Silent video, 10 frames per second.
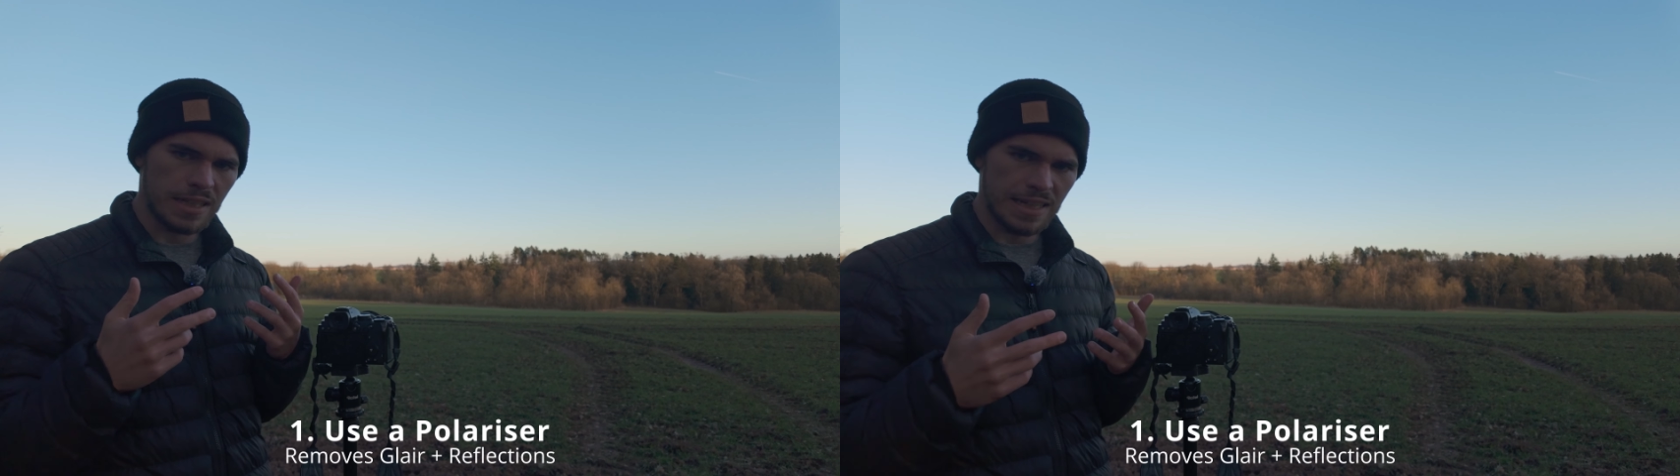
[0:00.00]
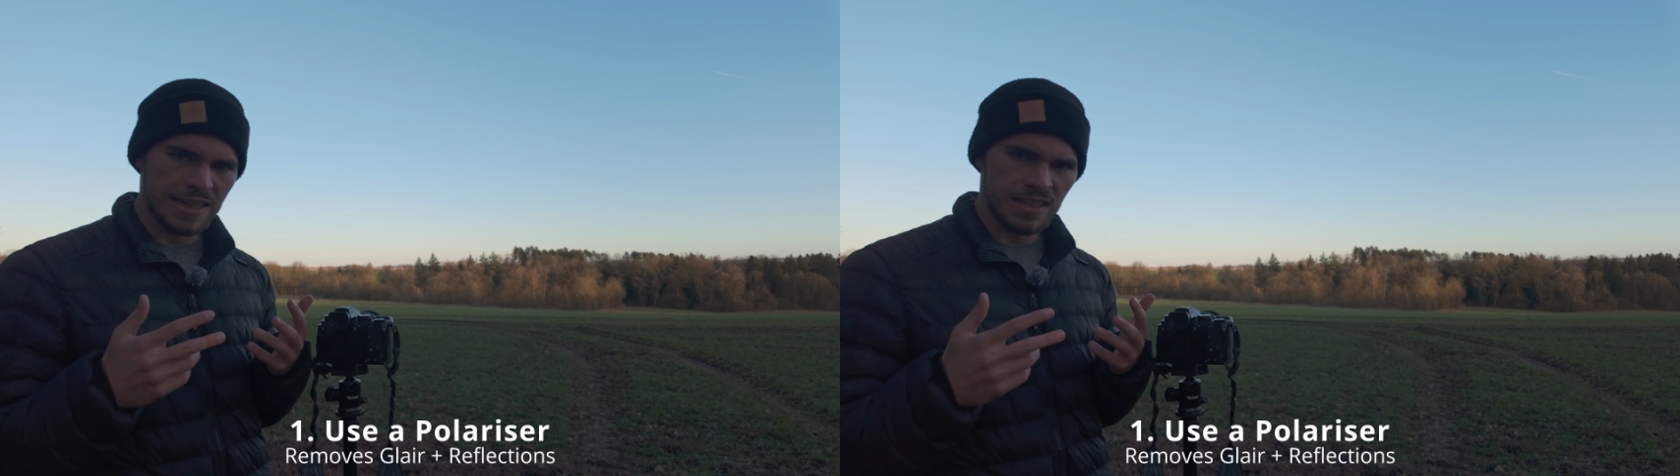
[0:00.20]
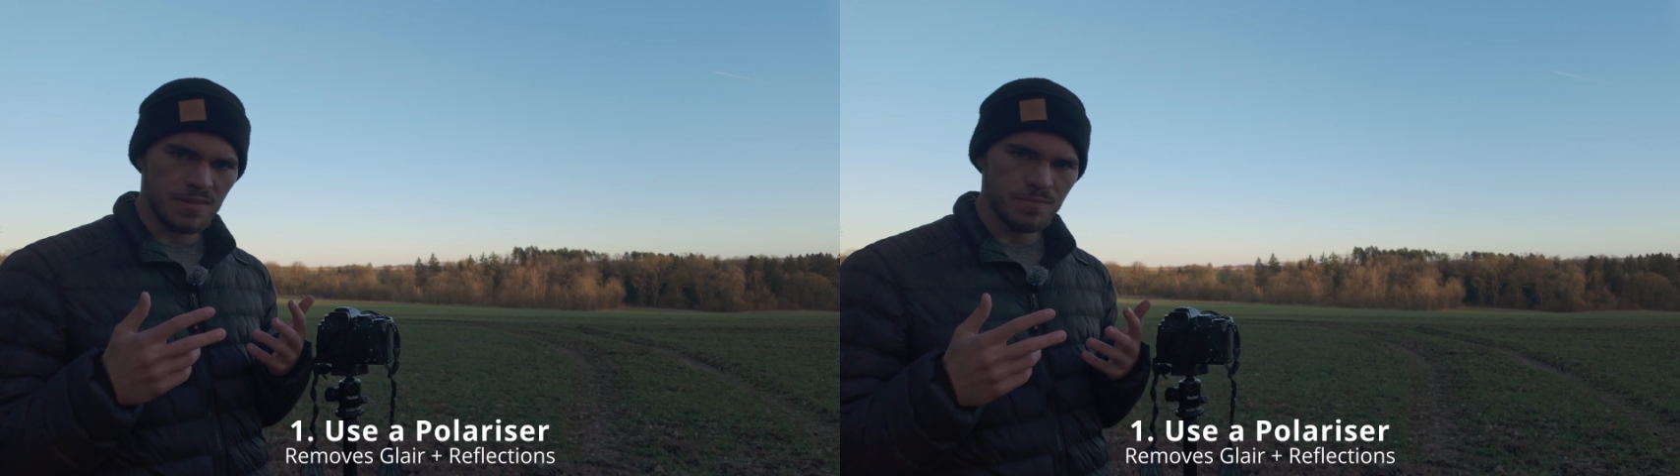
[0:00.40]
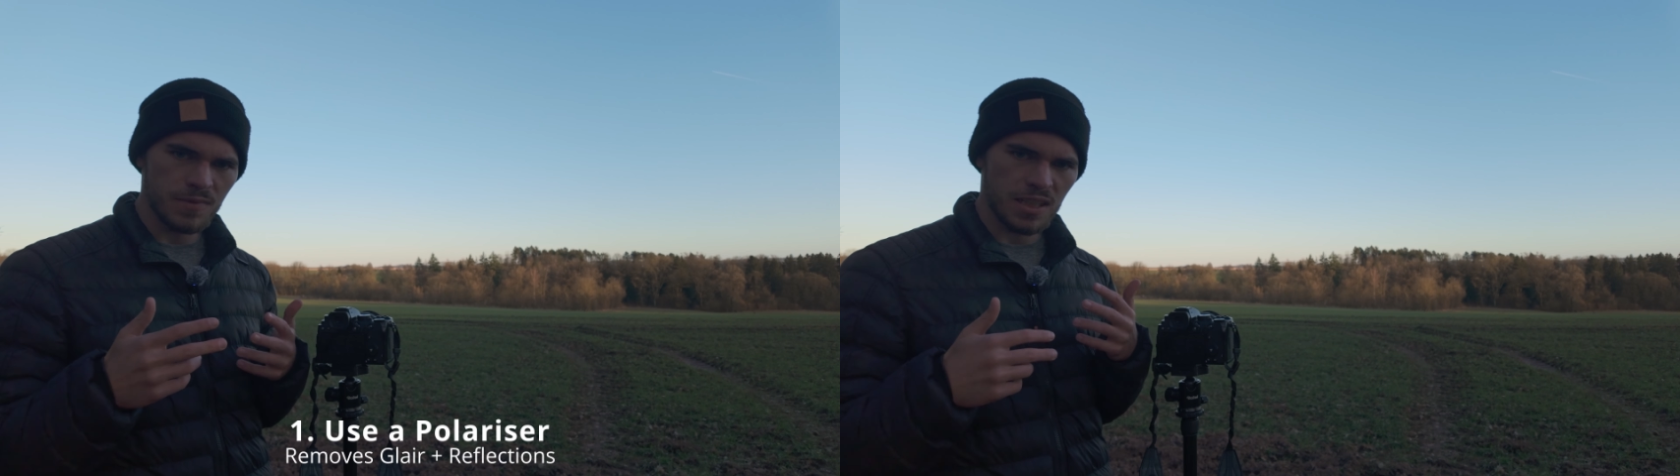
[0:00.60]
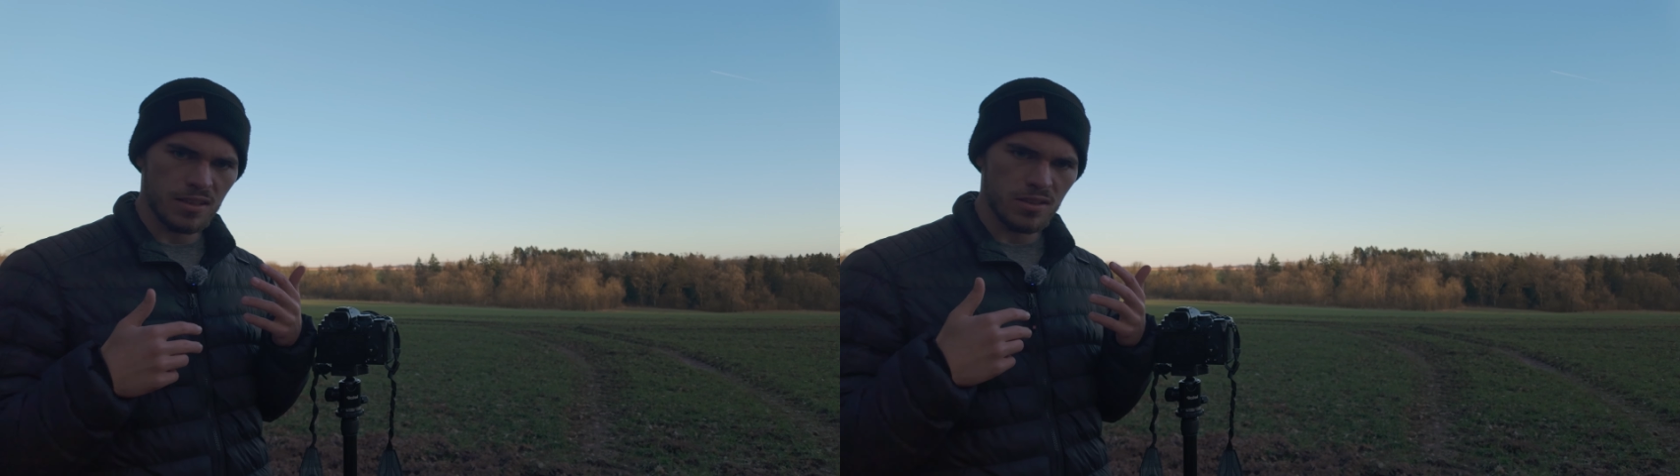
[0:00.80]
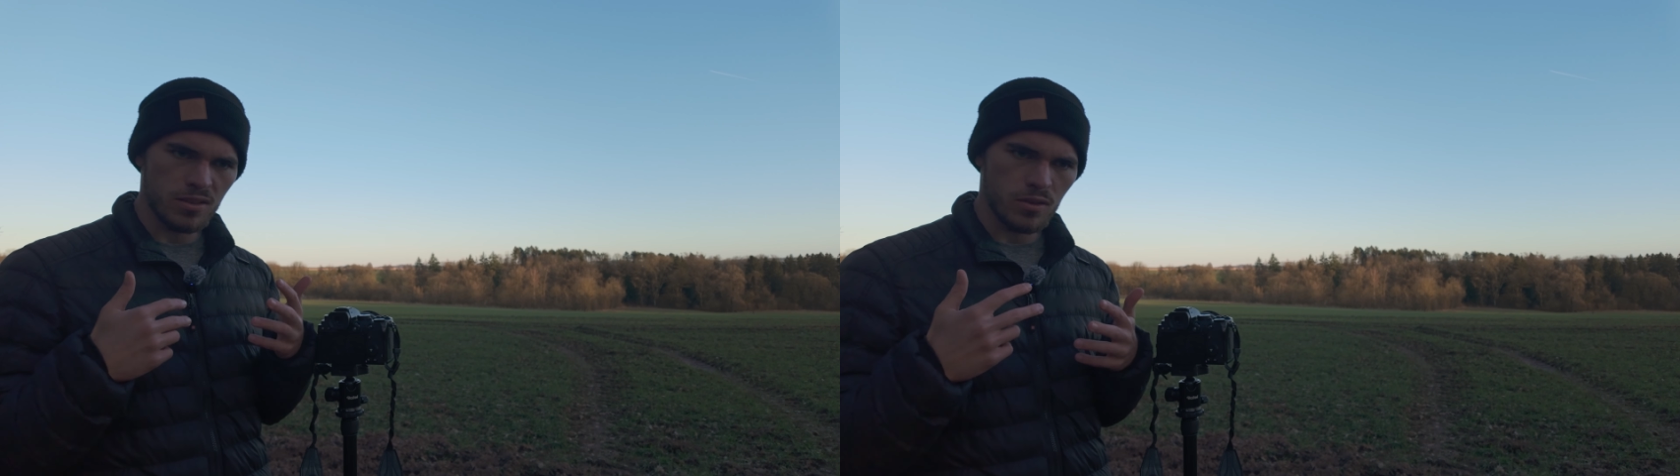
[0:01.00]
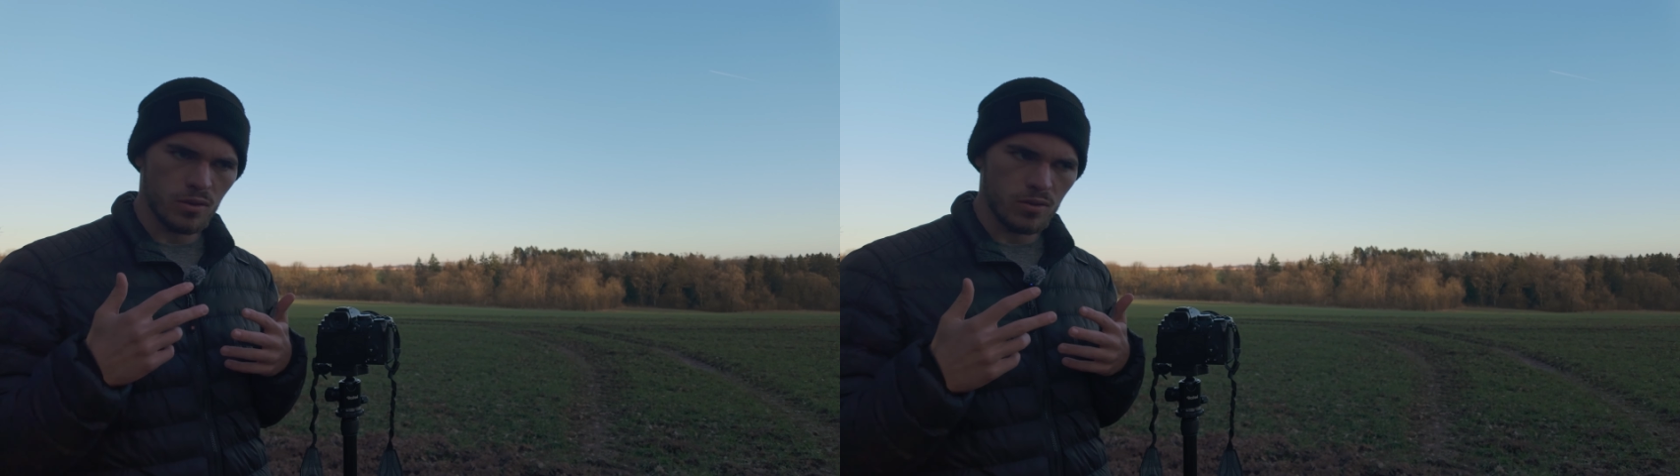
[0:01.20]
glare and